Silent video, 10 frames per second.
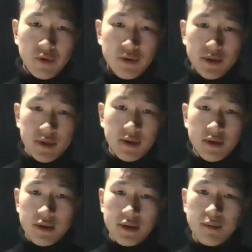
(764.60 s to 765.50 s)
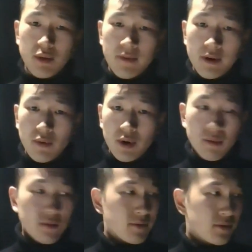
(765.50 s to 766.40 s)
know, it's it's perfectly
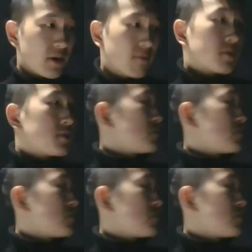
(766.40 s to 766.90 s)
workable for the average